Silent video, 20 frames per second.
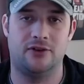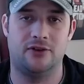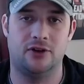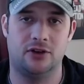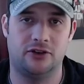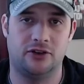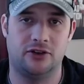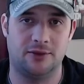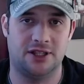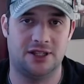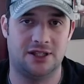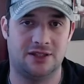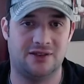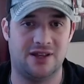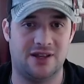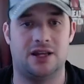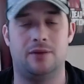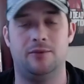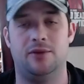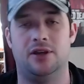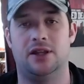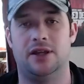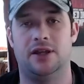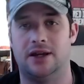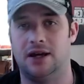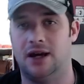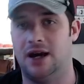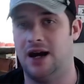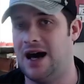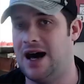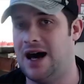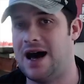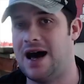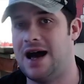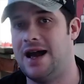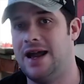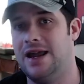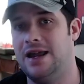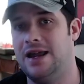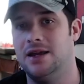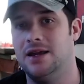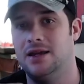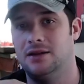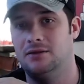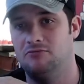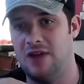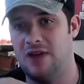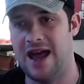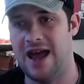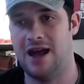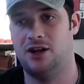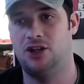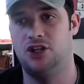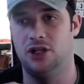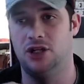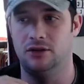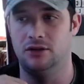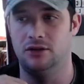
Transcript: or something that's not going to be like a high action